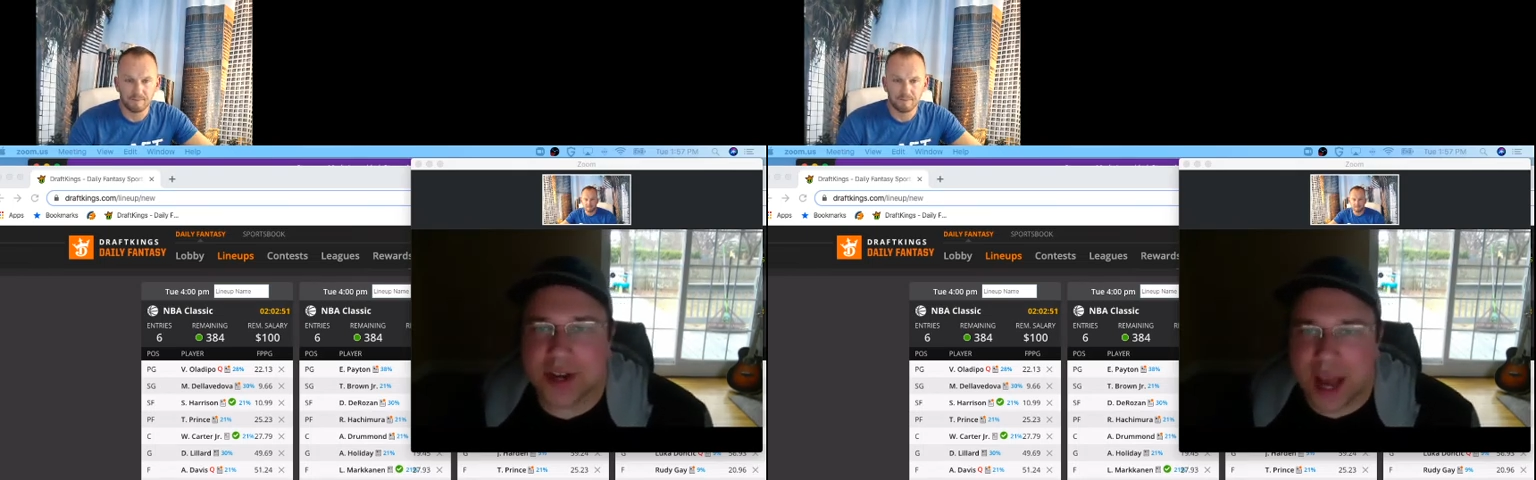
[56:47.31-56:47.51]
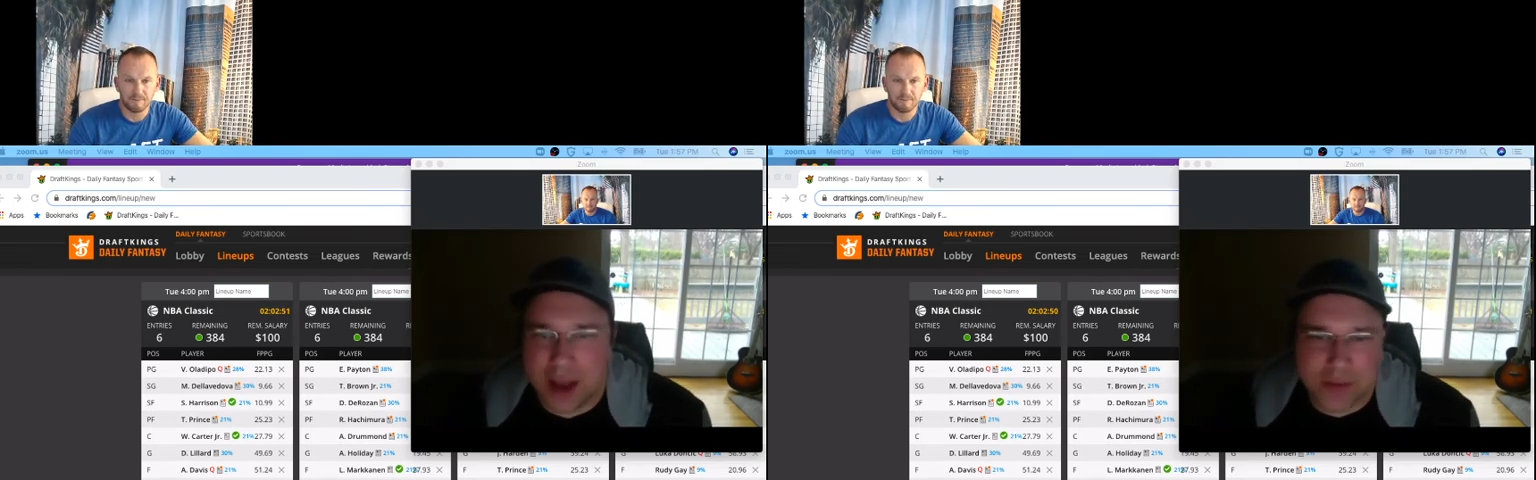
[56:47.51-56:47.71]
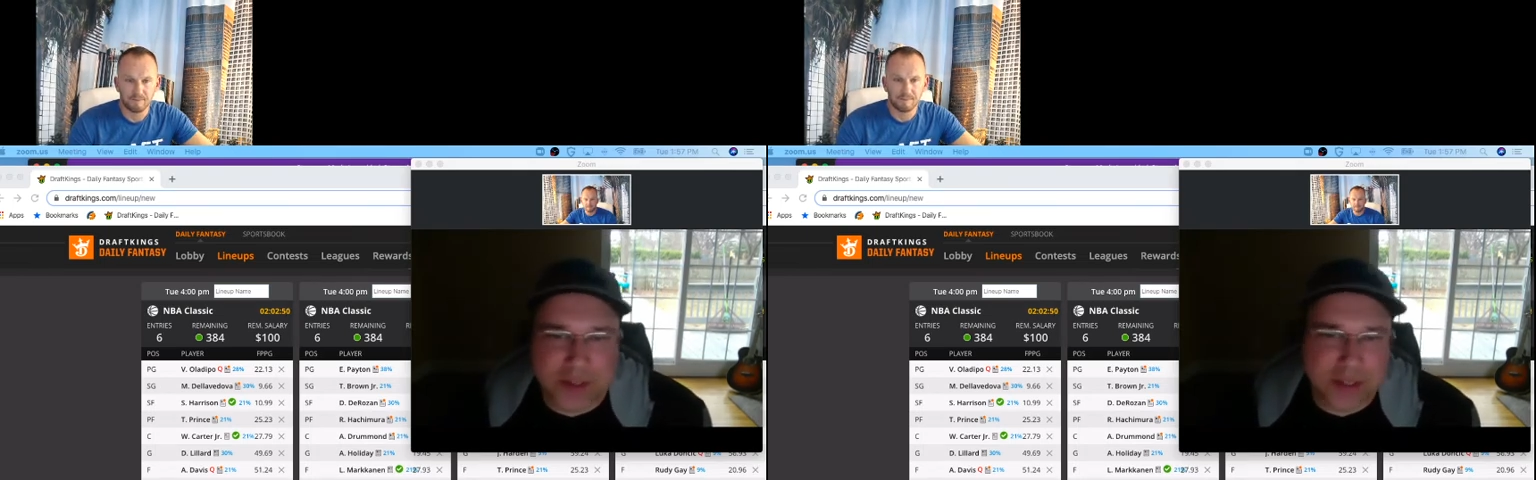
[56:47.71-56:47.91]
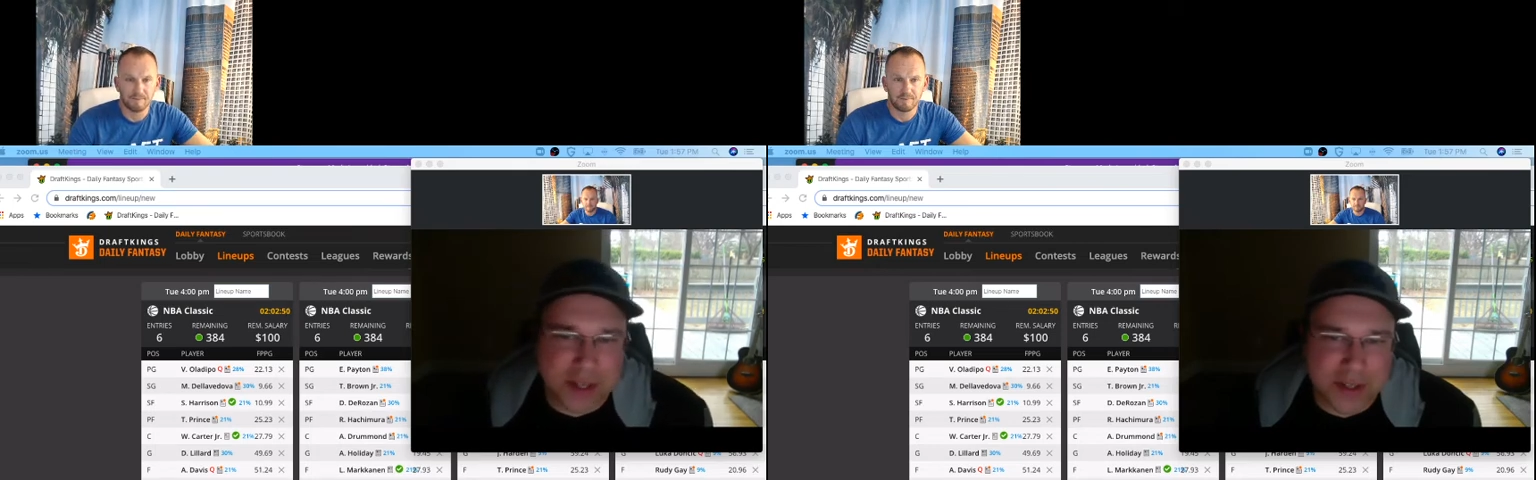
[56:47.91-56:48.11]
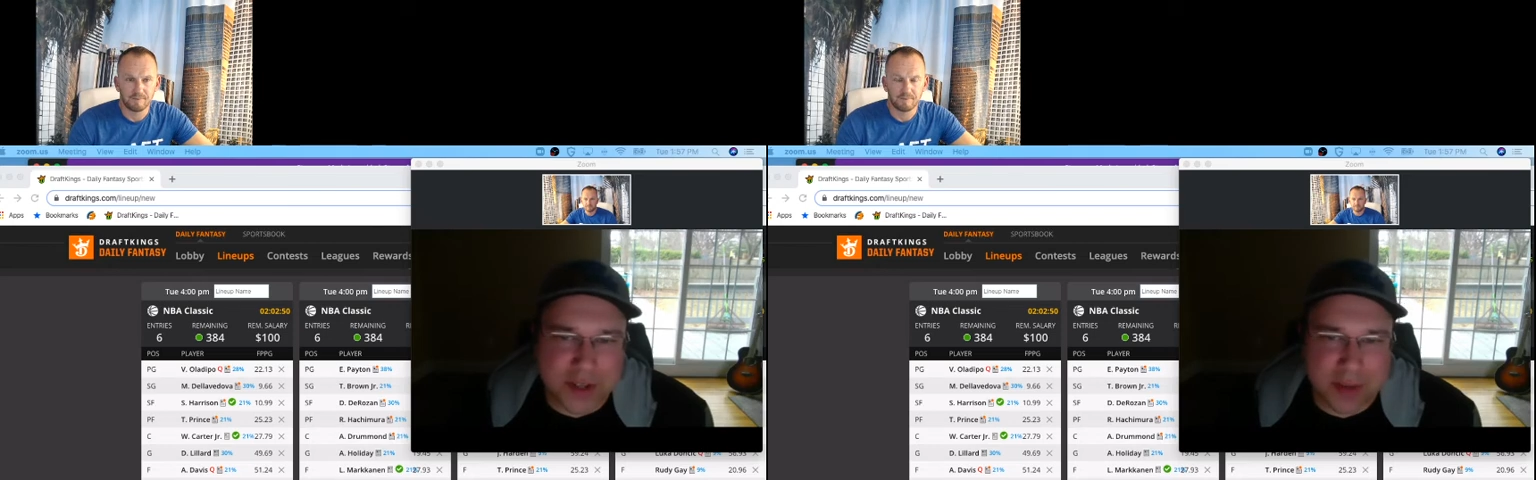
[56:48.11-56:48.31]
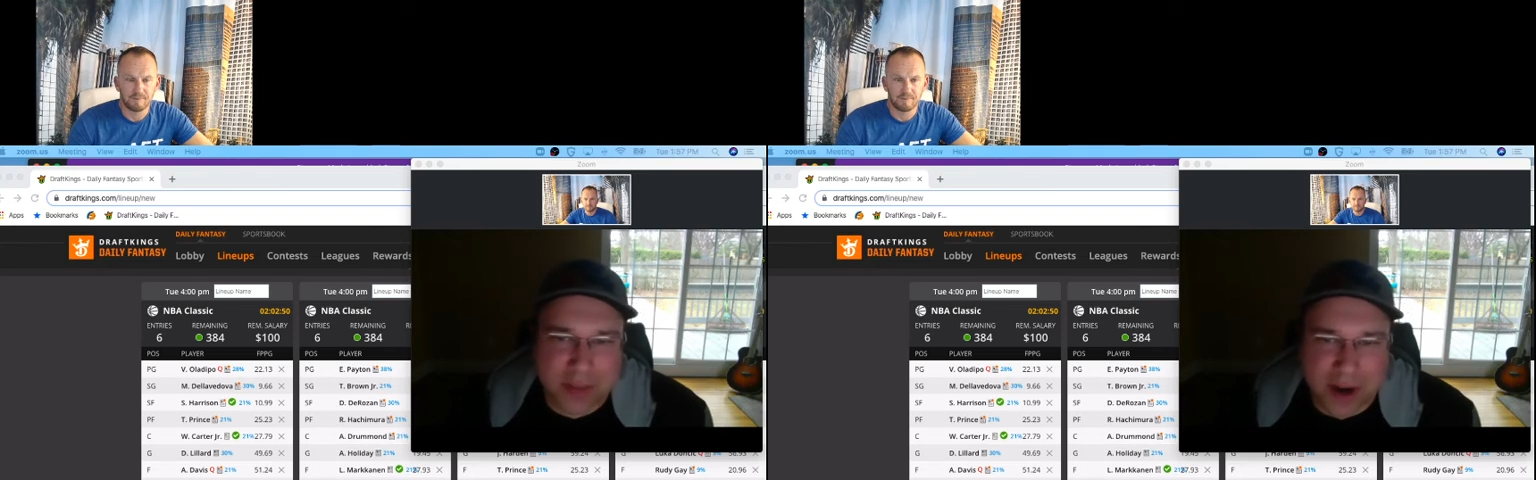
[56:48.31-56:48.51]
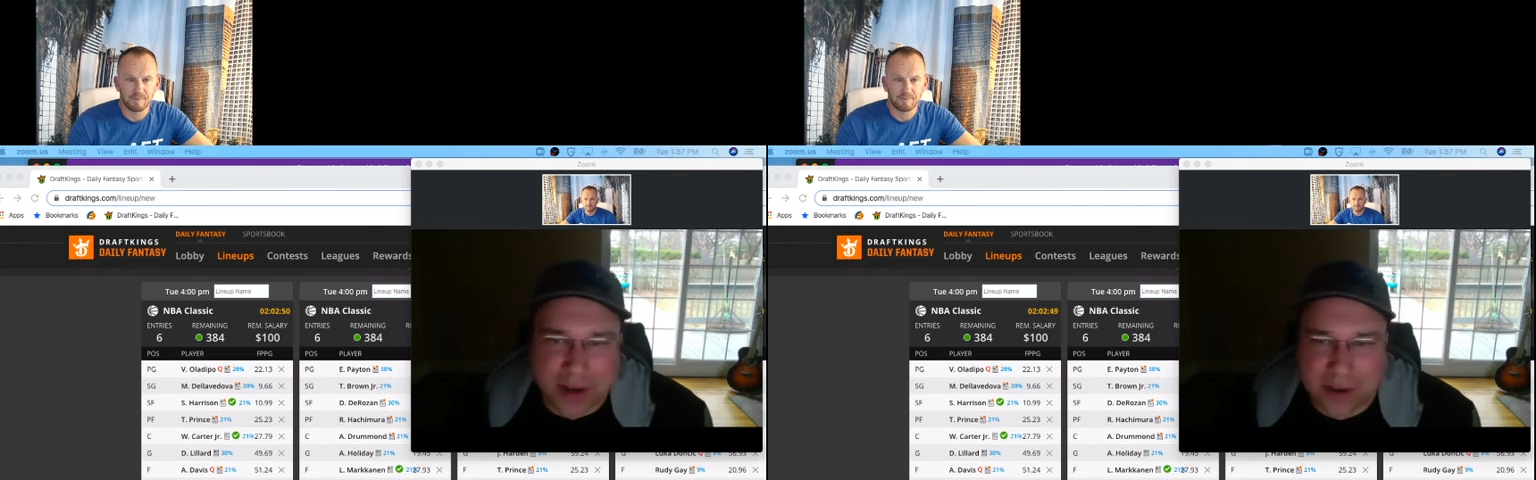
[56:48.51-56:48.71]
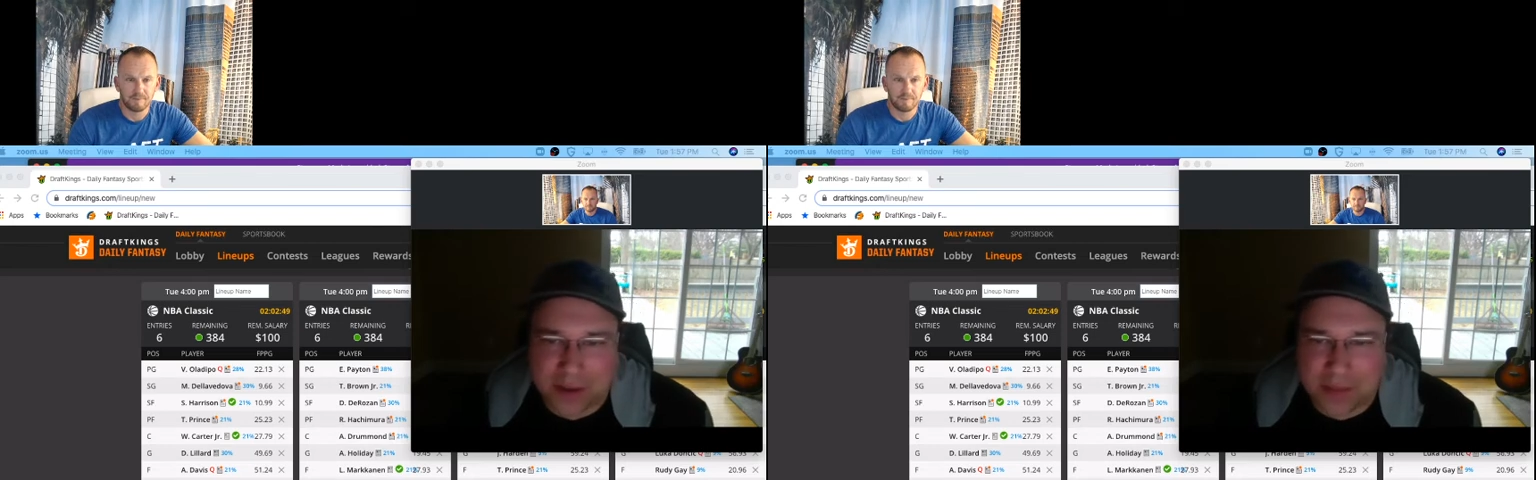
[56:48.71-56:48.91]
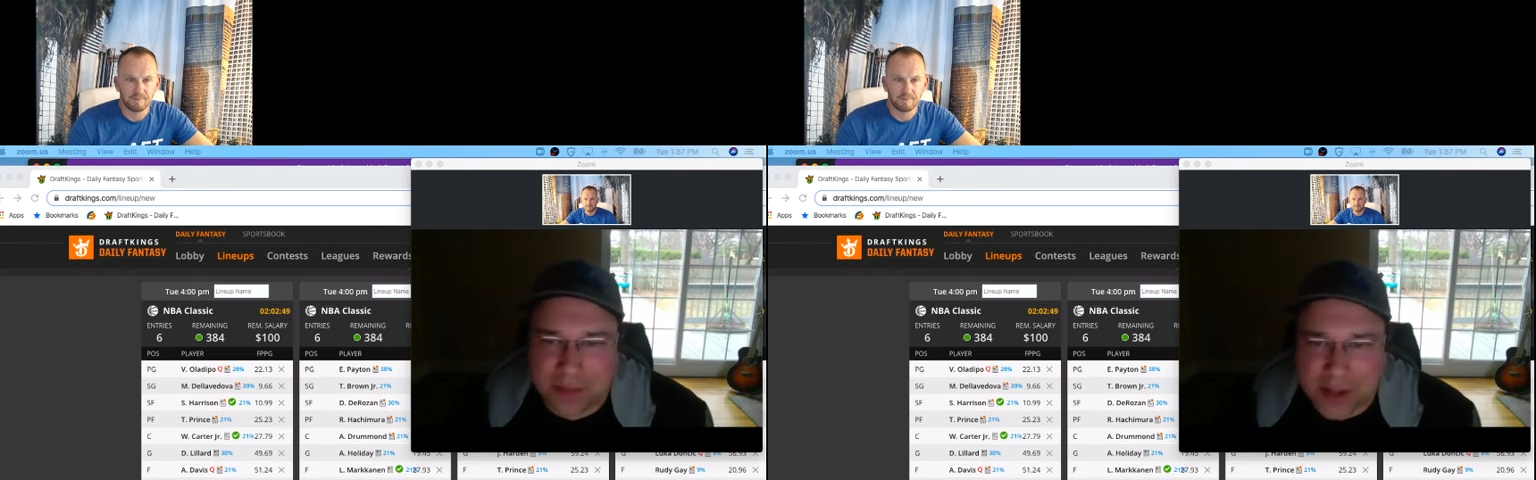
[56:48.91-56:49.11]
assists compared to his